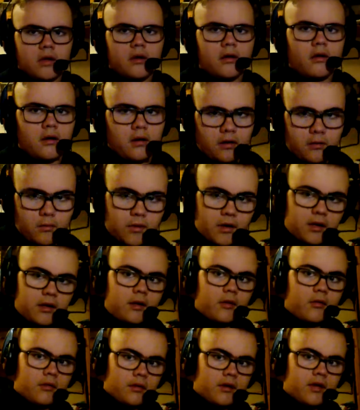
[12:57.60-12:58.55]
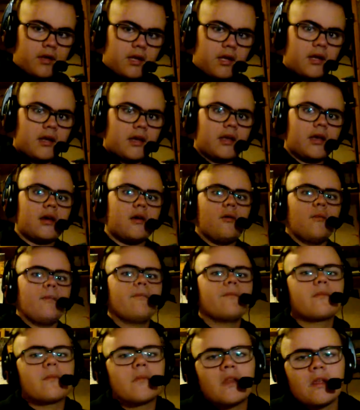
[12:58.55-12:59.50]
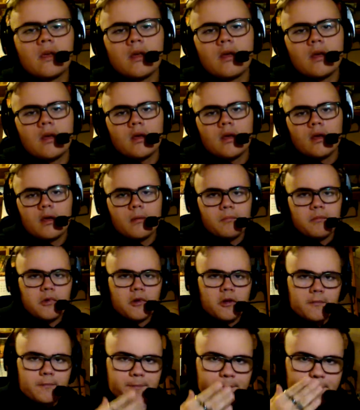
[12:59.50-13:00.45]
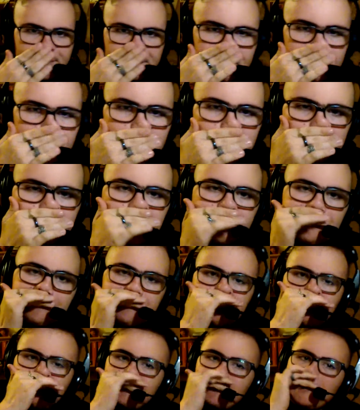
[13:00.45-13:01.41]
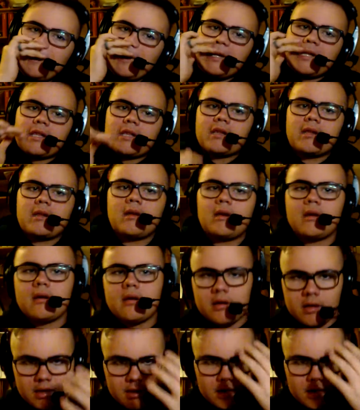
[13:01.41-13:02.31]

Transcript: otherwise you can see it now, but it's I'm